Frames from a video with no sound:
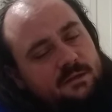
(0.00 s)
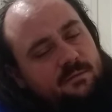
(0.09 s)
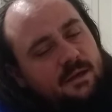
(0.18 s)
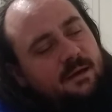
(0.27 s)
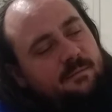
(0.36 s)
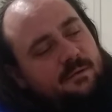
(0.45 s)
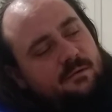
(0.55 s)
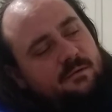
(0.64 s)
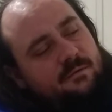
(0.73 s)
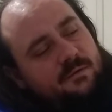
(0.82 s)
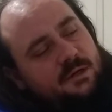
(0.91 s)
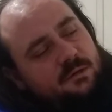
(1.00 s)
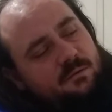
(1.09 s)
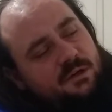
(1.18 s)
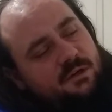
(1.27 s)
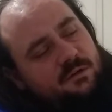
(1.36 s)
what happened in
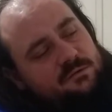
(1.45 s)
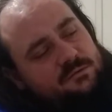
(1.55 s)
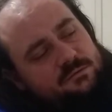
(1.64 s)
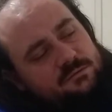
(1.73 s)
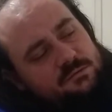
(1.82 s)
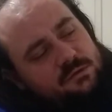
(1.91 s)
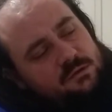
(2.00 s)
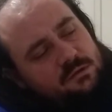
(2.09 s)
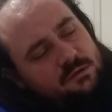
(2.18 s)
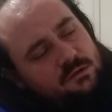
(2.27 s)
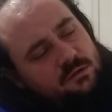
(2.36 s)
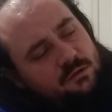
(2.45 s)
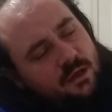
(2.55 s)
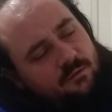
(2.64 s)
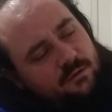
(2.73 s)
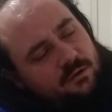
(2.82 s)
January.
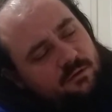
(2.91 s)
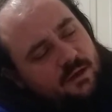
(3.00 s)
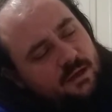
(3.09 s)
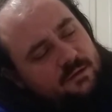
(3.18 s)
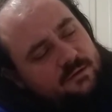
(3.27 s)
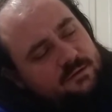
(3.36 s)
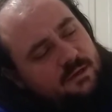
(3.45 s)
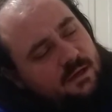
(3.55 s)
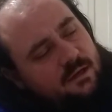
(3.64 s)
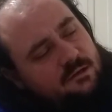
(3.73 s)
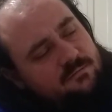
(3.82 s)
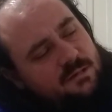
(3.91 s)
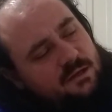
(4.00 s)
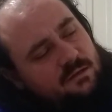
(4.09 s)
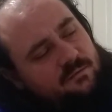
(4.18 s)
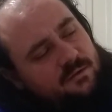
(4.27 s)
Having your day in the sun,
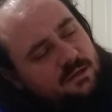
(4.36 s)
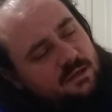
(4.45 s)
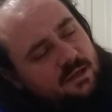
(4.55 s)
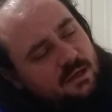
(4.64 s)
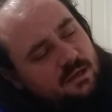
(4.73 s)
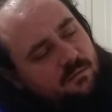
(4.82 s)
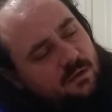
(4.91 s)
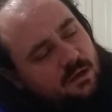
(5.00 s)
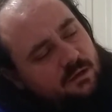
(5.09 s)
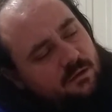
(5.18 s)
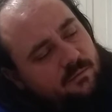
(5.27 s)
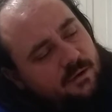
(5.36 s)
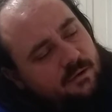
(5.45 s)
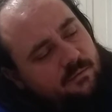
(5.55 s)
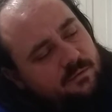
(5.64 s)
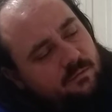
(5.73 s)
being vindicated, walking
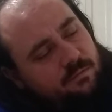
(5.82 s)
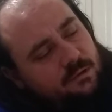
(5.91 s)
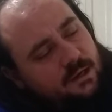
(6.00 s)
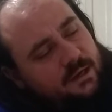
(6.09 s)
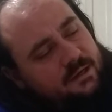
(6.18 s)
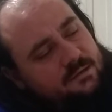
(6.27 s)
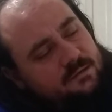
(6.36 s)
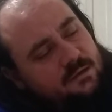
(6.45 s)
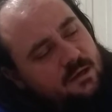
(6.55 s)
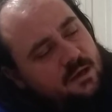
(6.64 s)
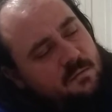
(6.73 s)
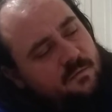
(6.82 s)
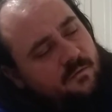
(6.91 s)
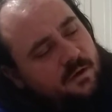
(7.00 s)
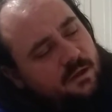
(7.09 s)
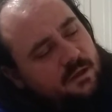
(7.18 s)
away with the prize,
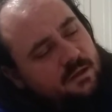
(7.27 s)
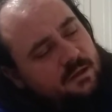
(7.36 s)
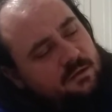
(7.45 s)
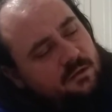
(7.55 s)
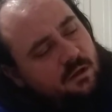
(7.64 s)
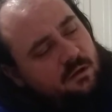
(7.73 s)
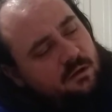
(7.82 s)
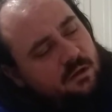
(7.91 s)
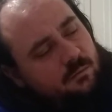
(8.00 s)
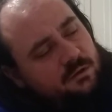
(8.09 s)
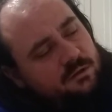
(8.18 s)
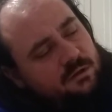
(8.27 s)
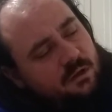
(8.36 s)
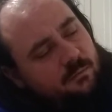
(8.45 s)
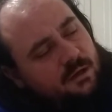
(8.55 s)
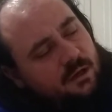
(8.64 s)
prevailing against all comers,
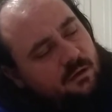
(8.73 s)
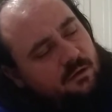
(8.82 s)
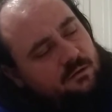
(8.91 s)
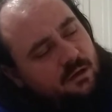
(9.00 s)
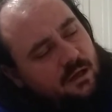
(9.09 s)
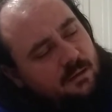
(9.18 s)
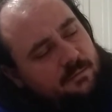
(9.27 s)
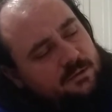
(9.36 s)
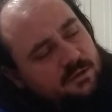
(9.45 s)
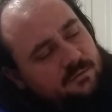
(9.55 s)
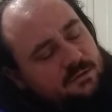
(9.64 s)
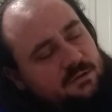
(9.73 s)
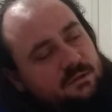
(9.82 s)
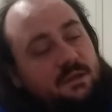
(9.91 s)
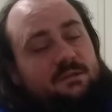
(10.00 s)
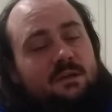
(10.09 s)
coming out on top, achieving
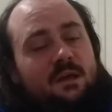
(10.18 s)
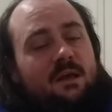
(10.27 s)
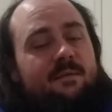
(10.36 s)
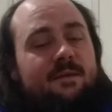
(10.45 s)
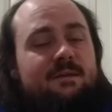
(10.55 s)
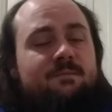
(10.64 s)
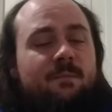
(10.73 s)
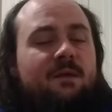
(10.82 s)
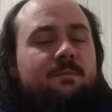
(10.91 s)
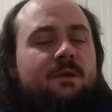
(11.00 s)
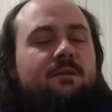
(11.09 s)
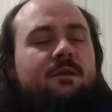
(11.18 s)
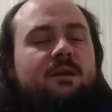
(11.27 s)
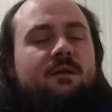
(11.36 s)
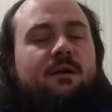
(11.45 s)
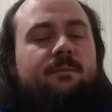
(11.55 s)
success. This may be
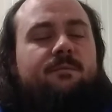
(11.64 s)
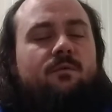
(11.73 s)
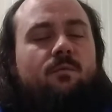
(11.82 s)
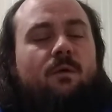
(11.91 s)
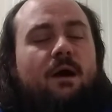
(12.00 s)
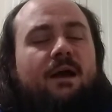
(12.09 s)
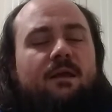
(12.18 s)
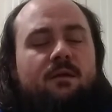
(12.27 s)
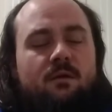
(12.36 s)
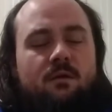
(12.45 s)
leading up to why